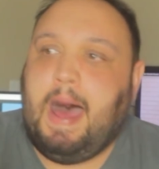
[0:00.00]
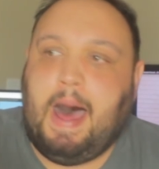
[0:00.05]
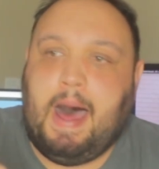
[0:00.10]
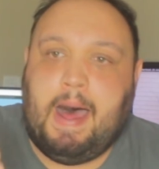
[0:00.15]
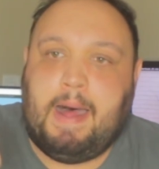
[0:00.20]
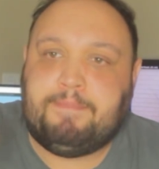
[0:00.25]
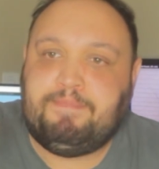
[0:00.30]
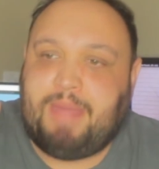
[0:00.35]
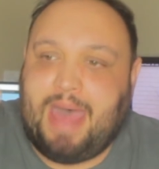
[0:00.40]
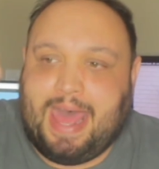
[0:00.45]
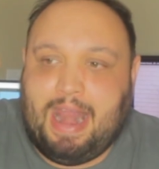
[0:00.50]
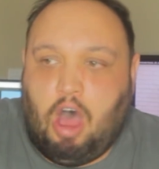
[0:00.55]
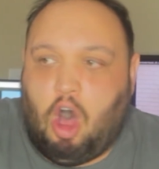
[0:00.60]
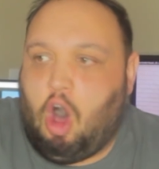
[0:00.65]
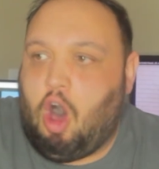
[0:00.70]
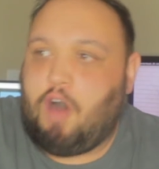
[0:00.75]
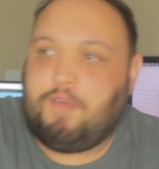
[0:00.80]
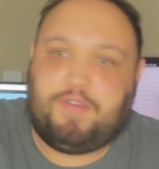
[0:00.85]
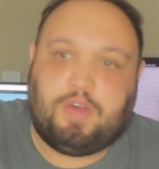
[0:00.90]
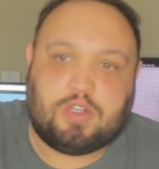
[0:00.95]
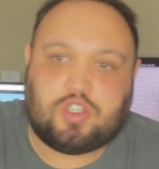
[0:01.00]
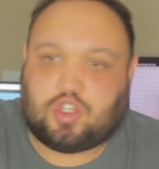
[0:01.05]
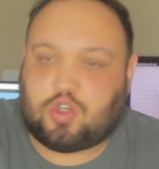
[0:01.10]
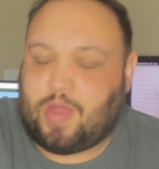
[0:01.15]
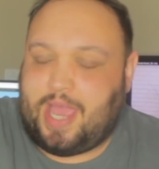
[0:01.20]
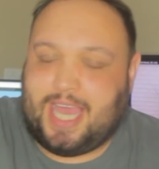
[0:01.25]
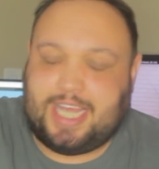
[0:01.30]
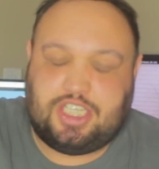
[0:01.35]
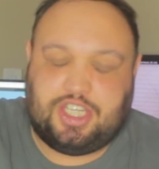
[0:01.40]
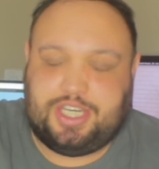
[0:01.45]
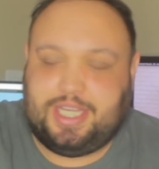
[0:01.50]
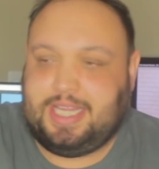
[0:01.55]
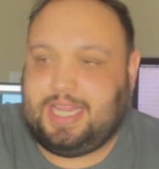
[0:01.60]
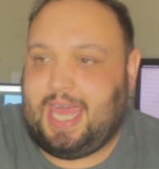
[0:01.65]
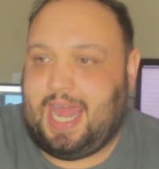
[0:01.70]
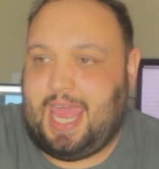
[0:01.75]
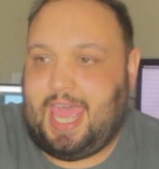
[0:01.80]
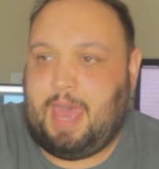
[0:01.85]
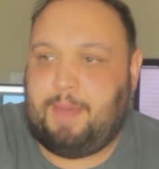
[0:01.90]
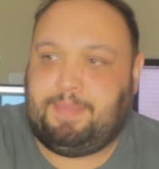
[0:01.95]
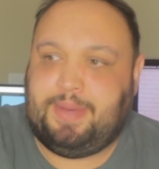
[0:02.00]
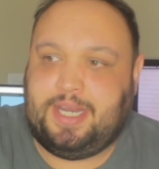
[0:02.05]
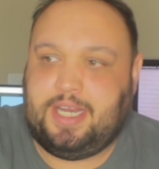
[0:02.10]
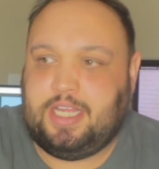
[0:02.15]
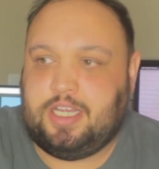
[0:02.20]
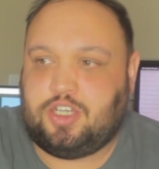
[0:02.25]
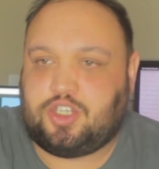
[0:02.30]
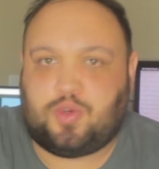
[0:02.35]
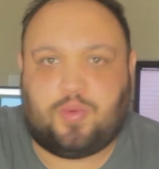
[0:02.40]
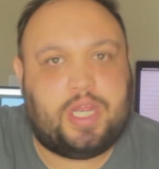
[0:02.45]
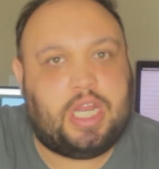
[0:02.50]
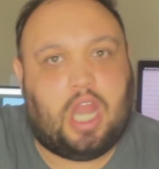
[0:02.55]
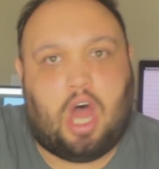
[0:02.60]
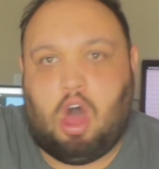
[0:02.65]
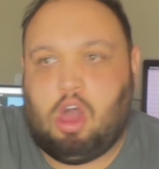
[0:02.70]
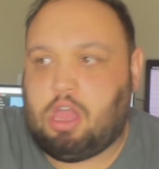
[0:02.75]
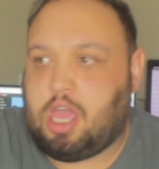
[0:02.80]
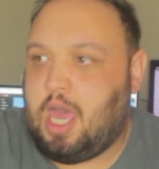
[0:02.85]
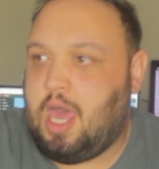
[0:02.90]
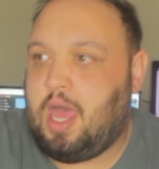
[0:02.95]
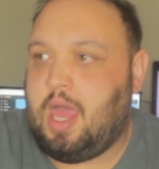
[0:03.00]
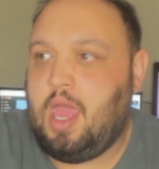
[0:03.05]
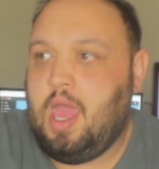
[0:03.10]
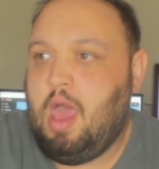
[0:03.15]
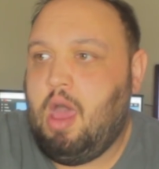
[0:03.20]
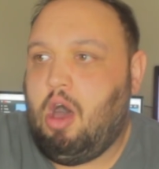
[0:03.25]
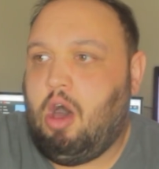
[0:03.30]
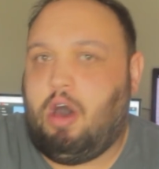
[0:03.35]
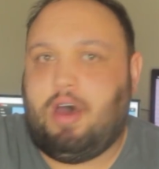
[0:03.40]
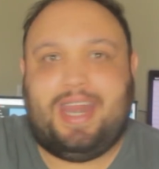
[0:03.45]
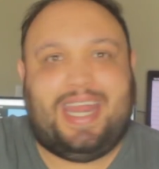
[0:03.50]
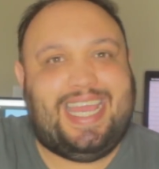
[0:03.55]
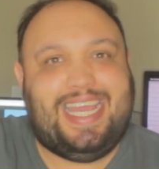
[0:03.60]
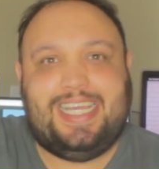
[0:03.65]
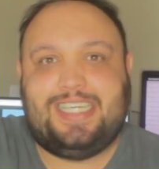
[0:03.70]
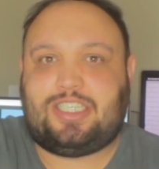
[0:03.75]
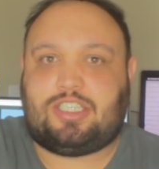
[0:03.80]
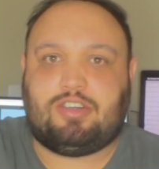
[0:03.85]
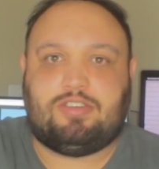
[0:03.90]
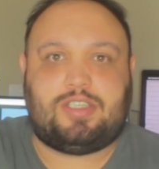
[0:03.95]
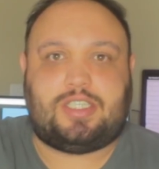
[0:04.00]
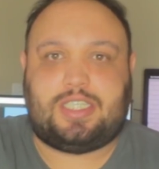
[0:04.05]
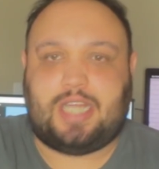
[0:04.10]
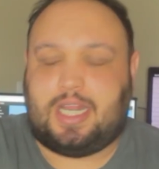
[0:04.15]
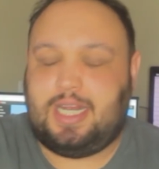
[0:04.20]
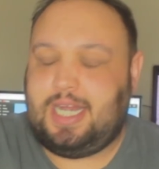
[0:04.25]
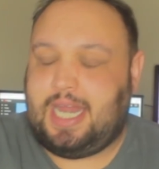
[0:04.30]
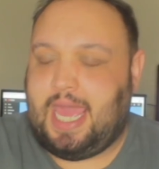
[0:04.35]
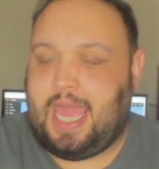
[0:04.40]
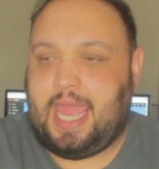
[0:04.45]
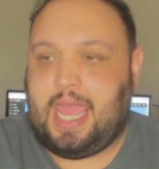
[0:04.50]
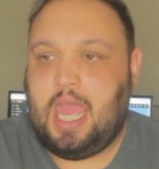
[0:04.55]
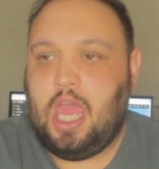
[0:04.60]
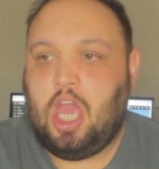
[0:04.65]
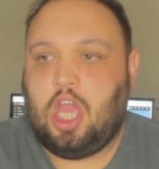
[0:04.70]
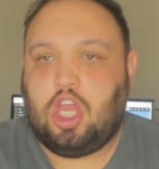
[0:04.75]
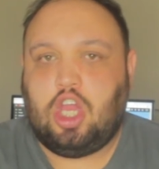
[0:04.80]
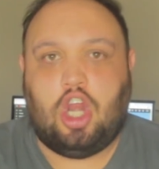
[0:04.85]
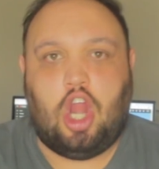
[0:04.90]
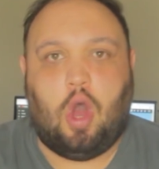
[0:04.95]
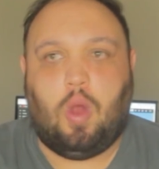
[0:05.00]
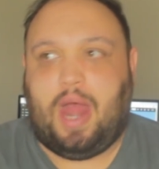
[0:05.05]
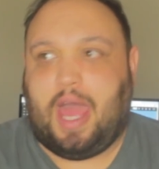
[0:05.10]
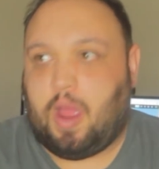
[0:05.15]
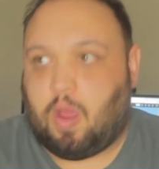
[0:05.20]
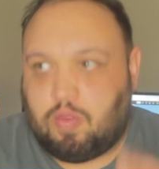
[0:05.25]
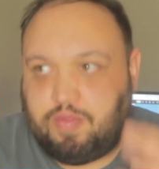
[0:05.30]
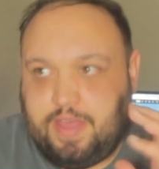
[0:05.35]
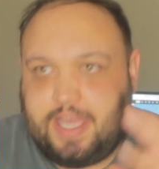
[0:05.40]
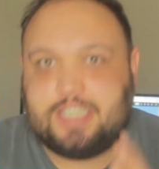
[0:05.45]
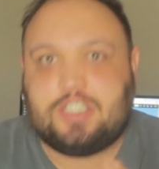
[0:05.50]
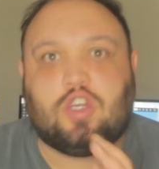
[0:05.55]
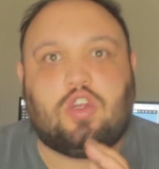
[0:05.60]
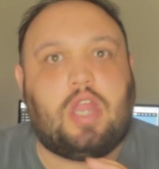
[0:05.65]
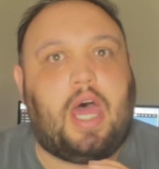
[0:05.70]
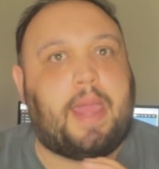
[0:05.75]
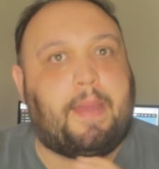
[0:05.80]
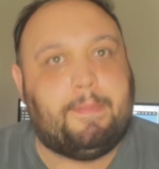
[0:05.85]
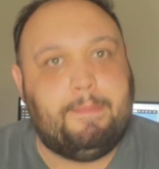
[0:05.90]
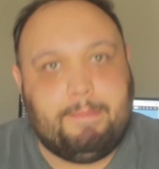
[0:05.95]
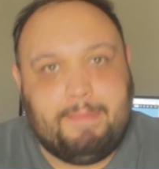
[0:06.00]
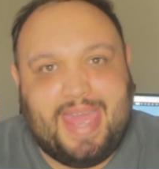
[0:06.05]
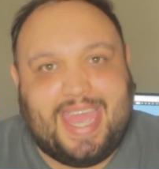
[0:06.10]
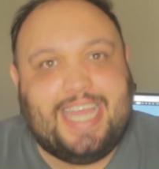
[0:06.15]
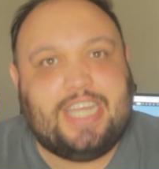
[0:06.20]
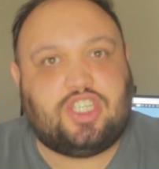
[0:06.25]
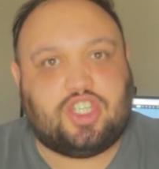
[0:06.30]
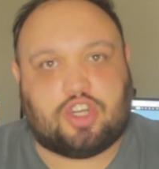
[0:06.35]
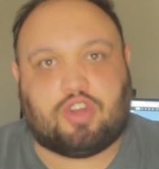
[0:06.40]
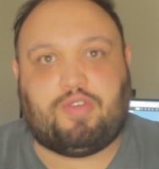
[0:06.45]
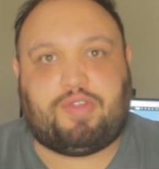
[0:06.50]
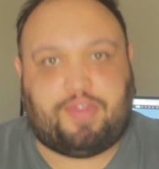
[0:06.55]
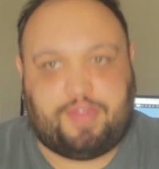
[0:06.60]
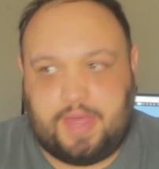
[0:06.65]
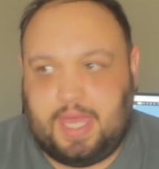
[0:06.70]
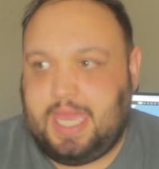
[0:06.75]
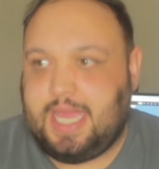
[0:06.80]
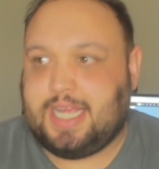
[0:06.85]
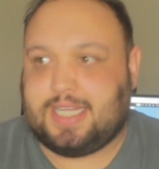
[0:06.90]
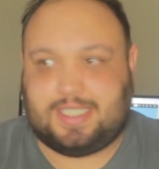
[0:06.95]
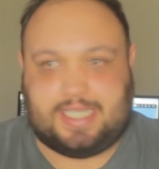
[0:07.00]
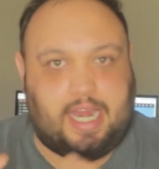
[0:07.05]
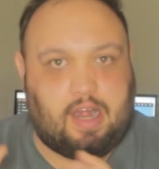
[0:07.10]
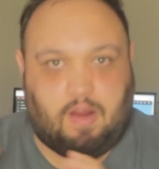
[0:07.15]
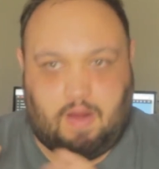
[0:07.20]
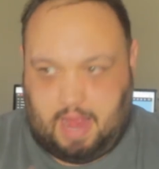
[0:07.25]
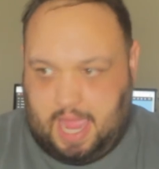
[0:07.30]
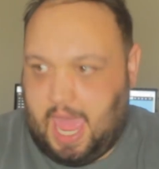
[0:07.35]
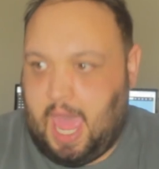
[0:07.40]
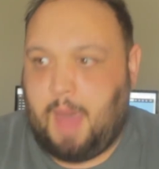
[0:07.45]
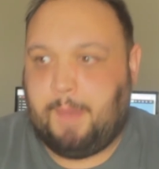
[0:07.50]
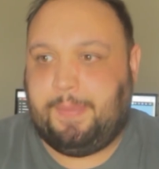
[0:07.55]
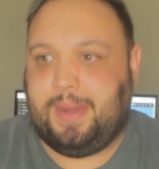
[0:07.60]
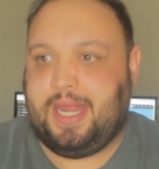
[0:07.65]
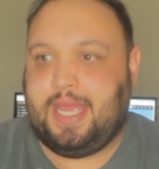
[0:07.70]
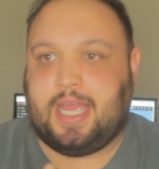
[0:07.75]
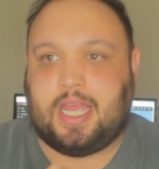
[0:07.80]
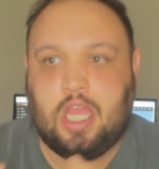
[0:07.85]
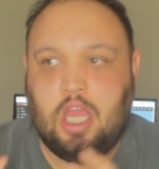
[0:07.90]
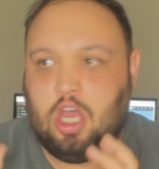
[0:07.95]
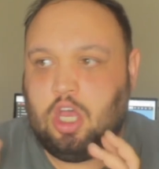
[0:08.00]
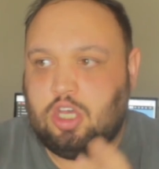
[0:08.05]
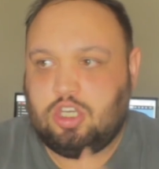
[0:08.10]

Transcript: Um, that awful tragedy that happened in Sri Lanka on Easter Sunday. You know, like these are like major things that are happening.